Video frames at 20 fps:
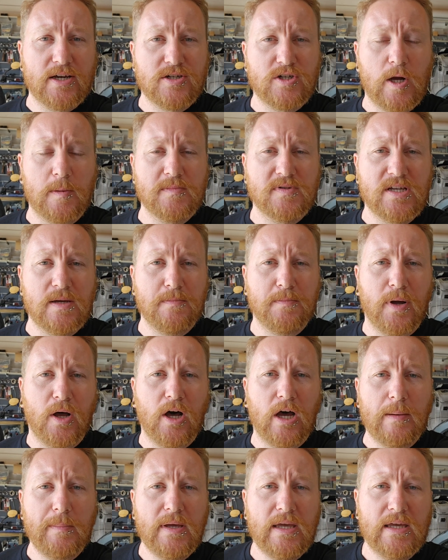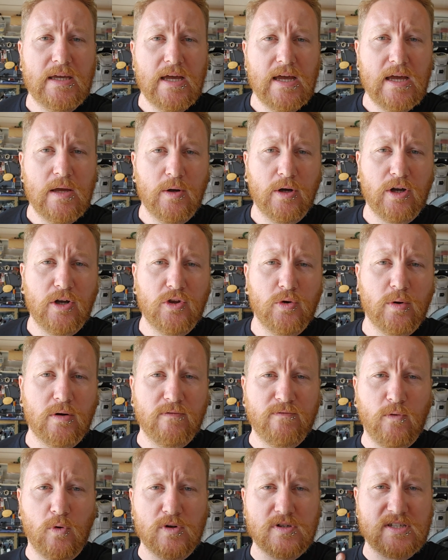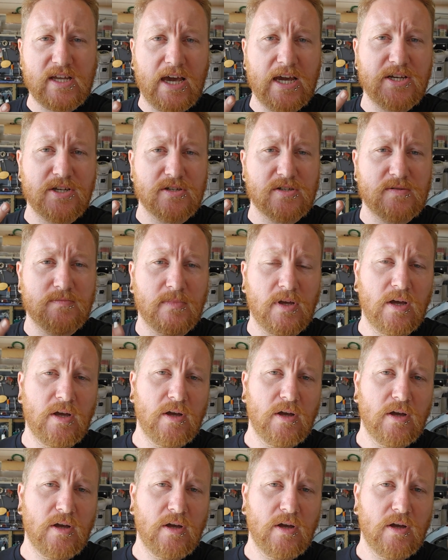shop zip behind me. We're going to do it in 4 stages.